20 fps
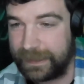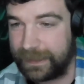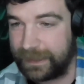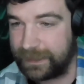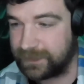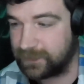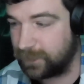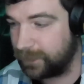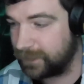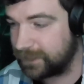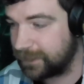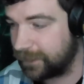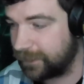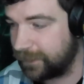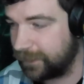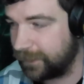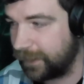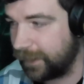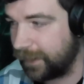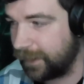it's almost
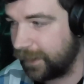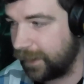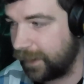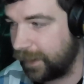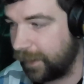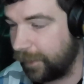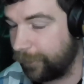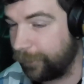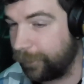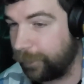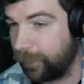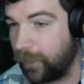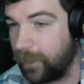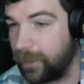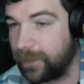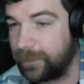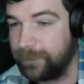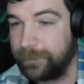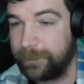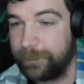like a
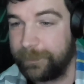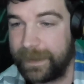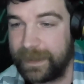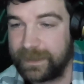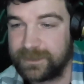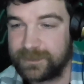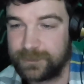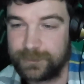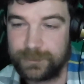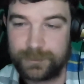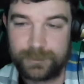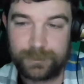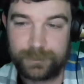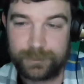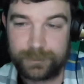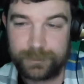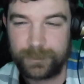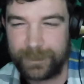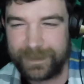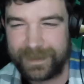prog
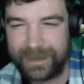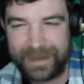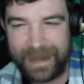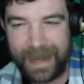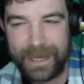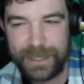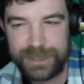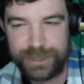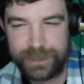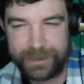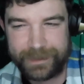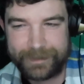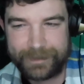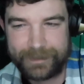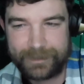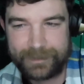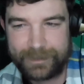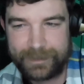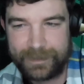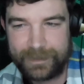metal with Kesha.